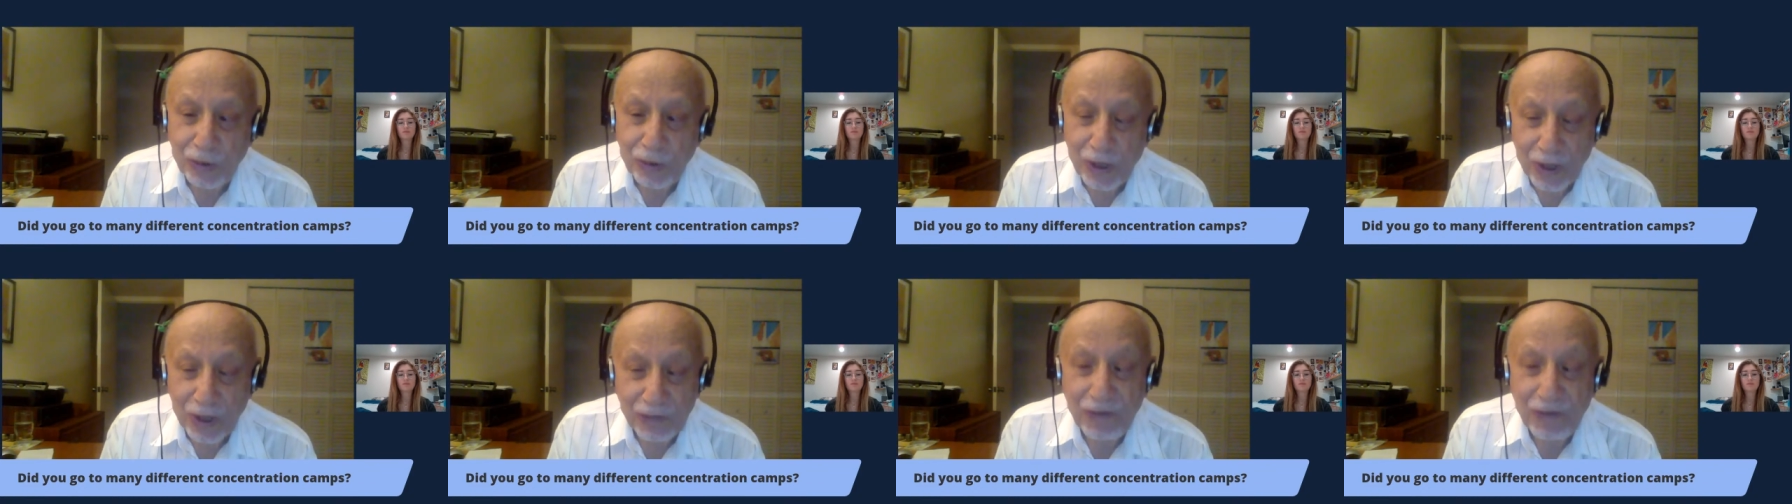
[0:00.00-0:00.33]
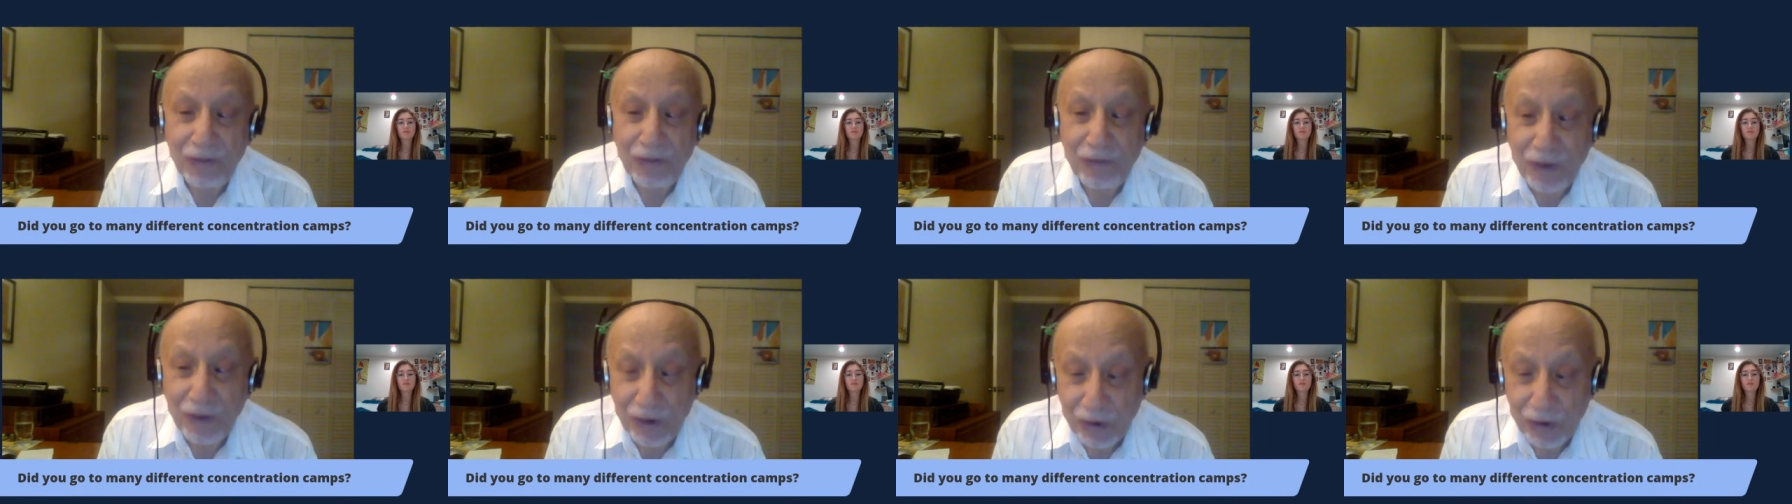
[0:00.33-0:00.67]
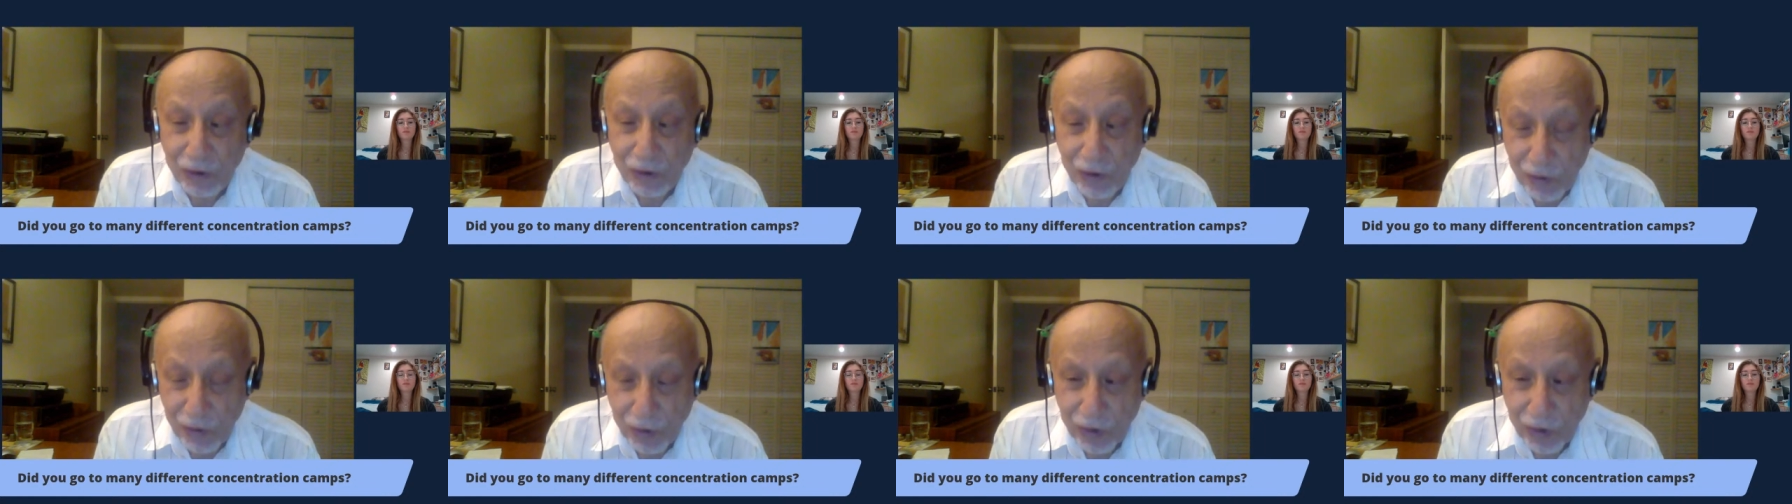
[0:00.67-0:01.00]
we were
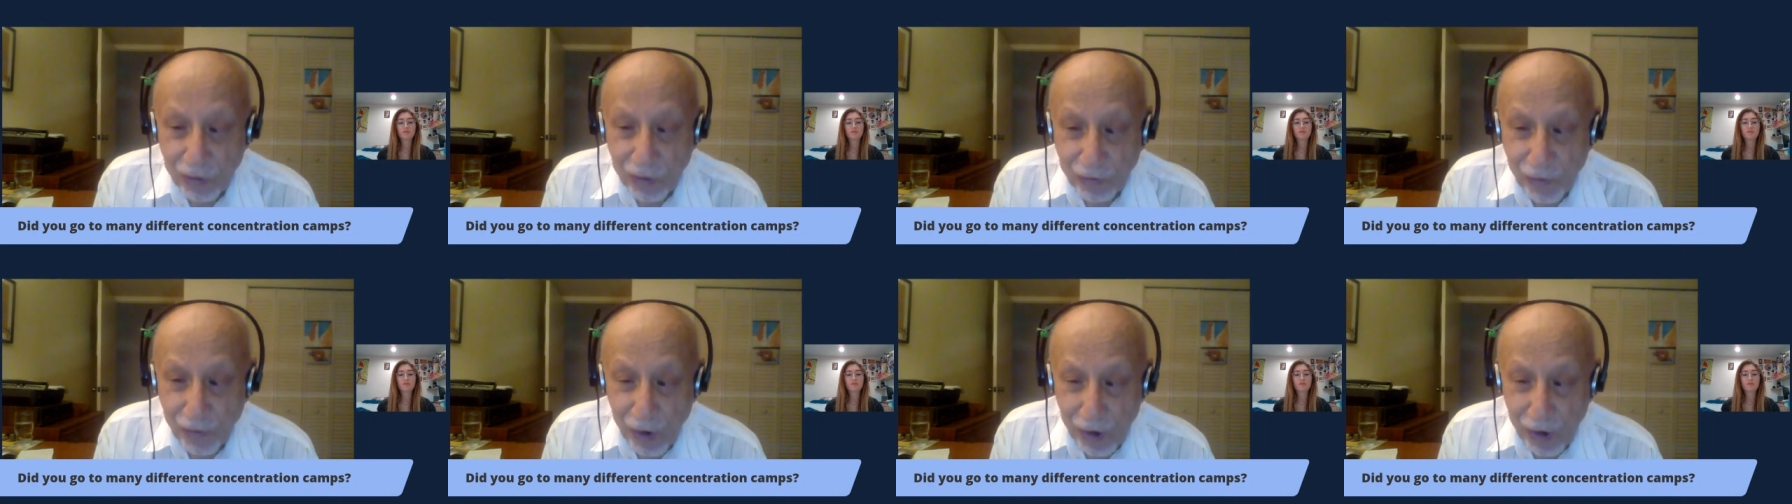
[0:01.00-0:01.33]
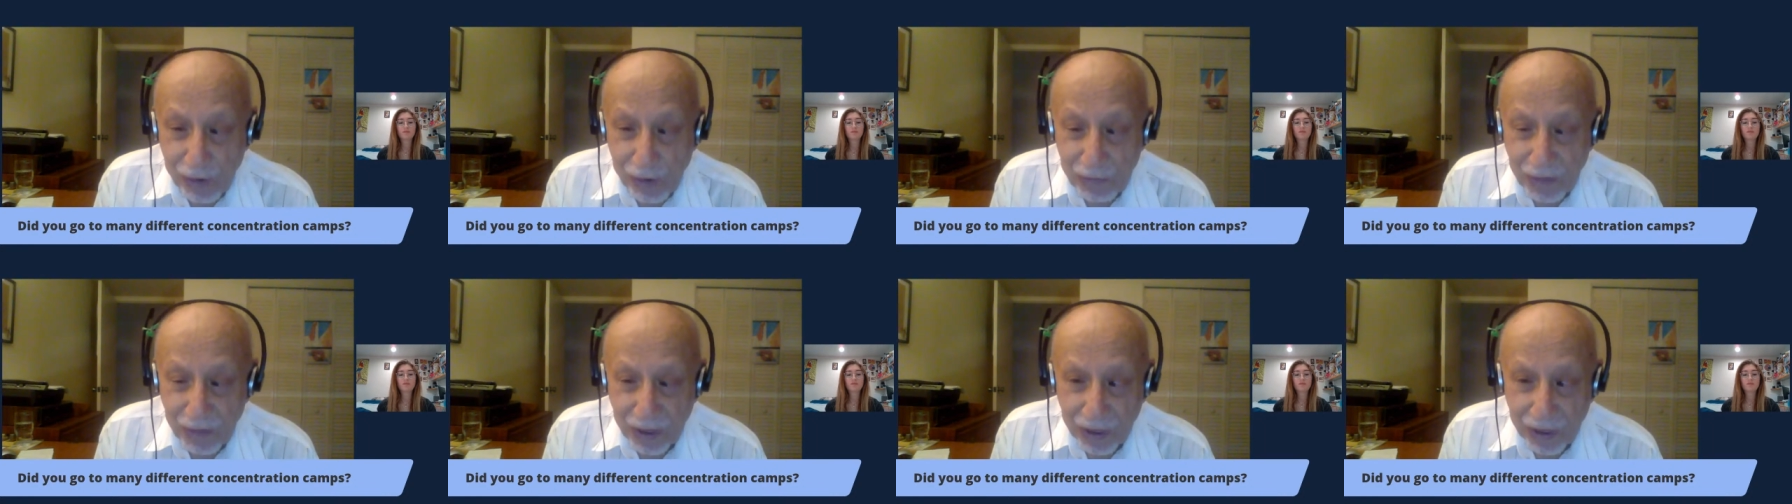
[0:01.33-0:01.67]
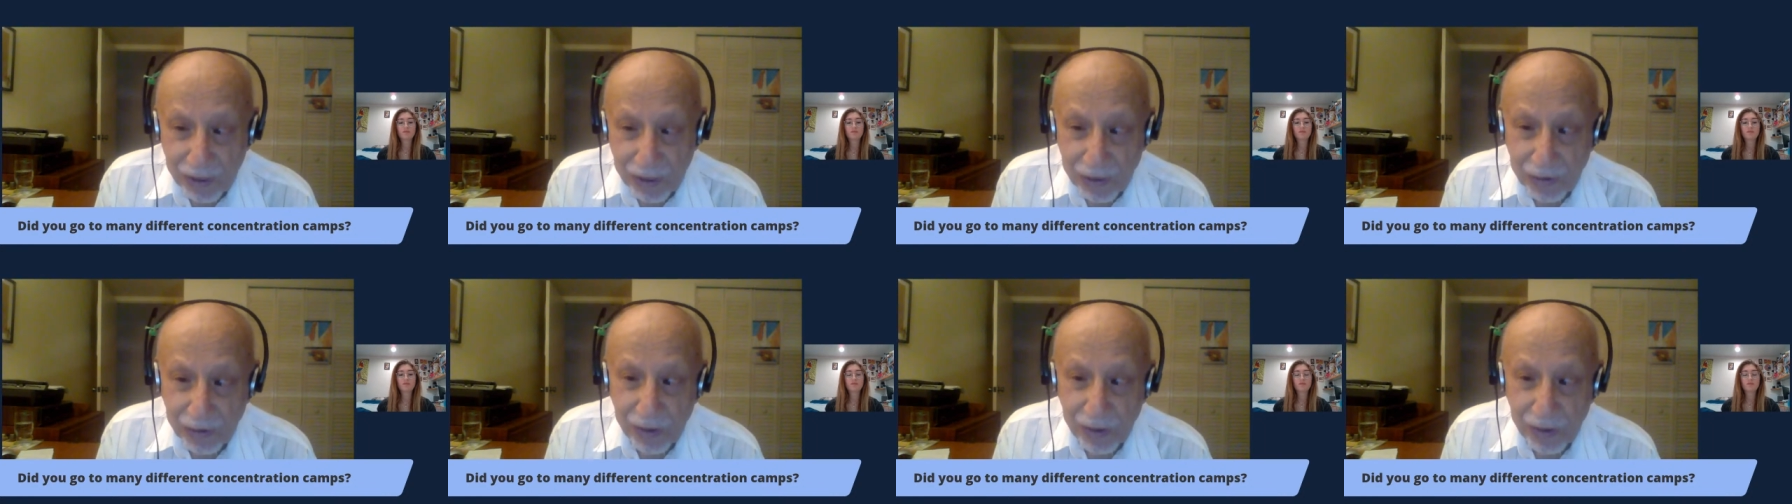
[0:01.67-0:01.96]
farming,